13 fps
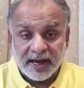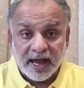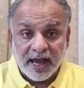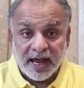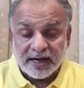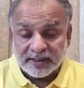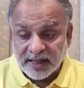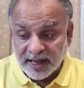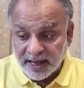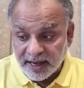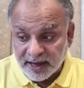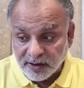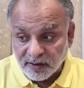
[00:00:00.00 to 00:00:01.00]
At the
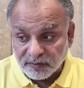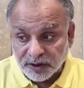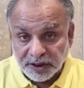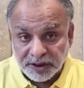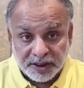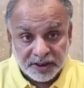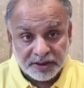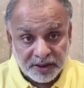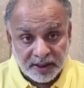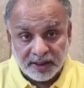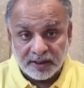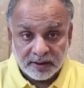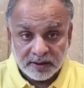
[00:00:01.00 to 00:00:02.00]
age of
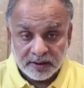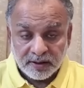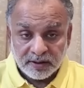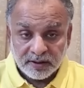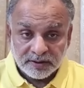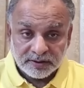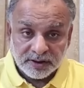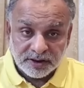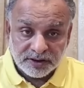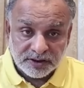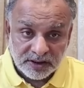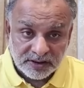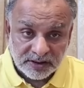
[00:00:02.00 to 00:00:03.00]
33,
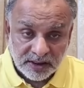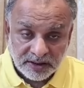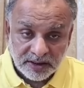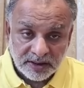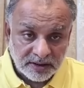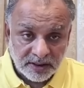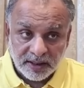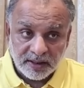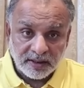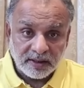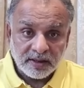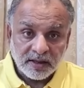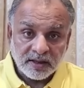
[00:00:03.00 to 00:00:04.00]
Jesus 33,
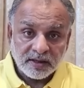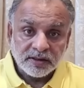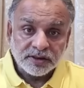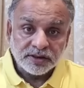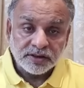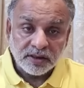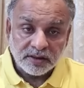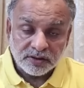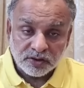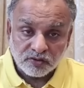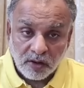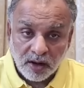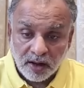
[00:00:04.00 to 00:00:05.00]

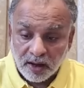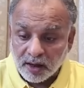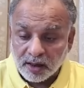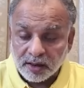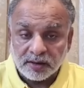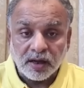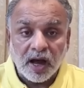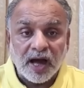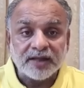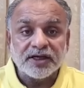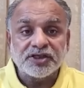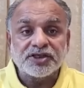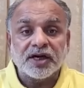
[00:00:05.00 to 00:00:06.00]

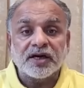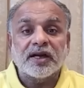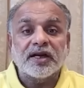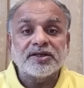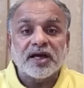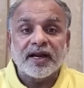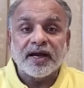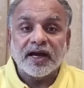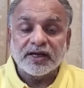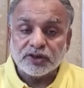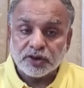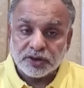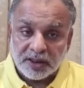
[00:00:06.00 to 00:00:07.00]
Adi Shankaracharya
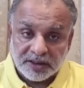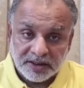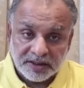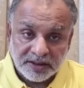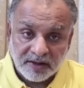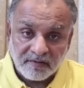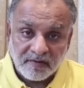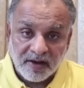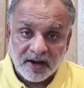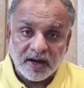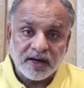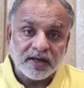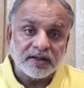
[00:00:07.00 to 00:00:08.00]
also 33,
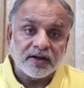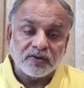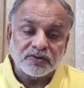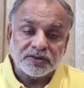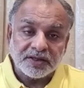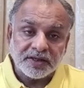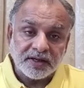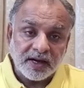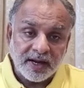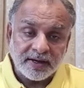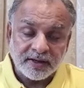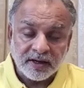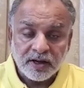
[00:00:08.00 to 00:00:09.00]
Vivekananda around
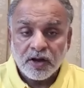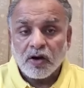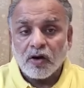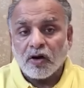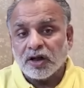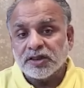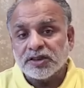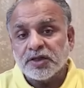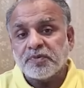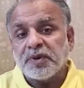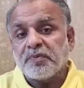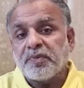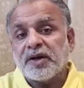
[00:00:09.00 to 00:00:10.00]
39. All these
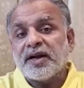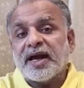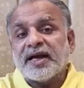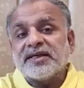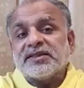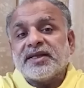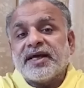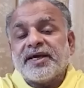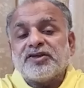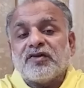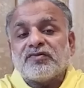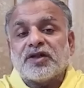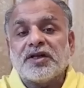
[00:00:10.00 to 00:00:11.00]
people die in the age
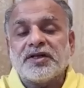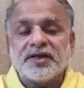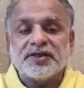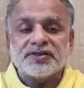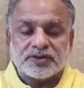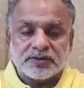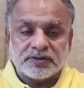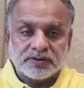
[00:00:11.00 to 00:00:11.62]
of 30s.